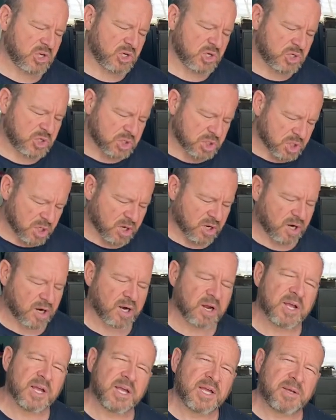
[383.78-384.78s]
sure,
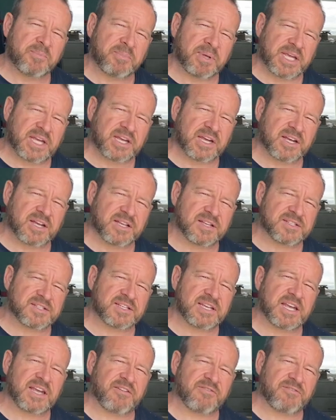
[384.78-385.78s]
because
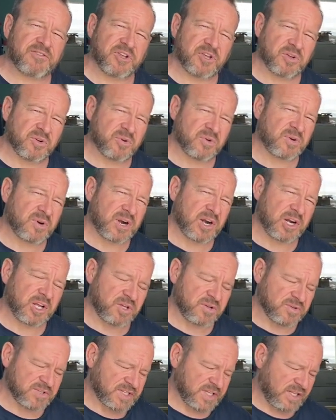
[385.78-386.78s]
if you are
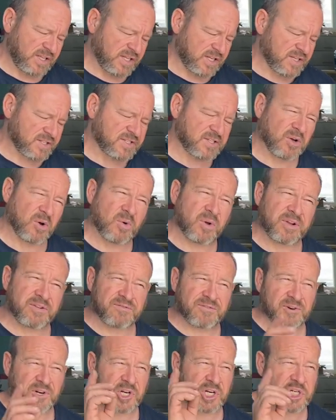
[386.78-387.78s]
using this going
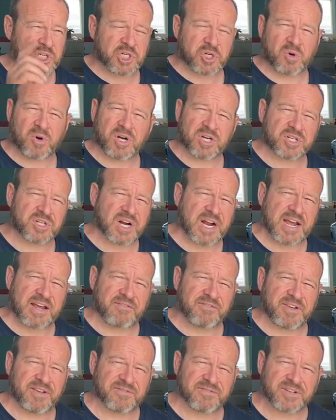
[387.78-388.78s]
for a short
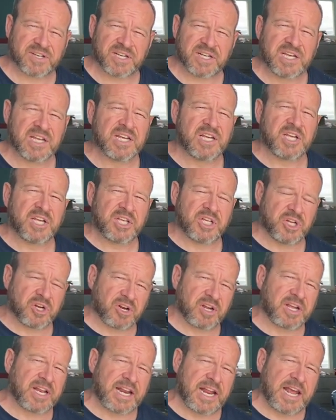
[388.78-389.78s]
drive even,
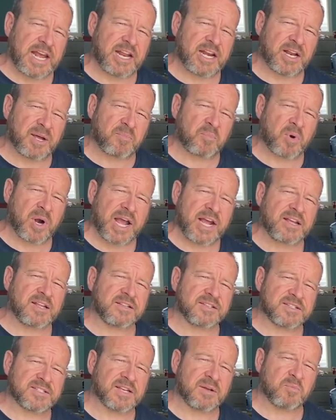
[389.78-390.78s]
you're going to end up
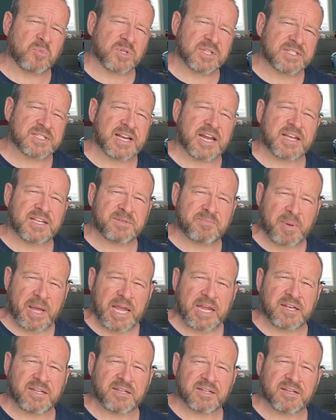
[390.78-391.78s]
wrecking someone's nice
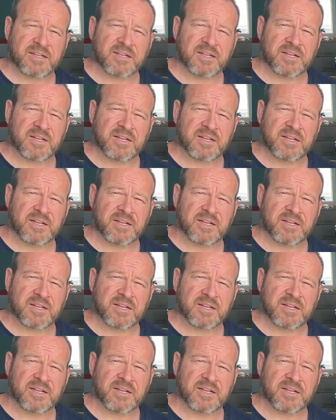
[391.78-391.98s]
paint.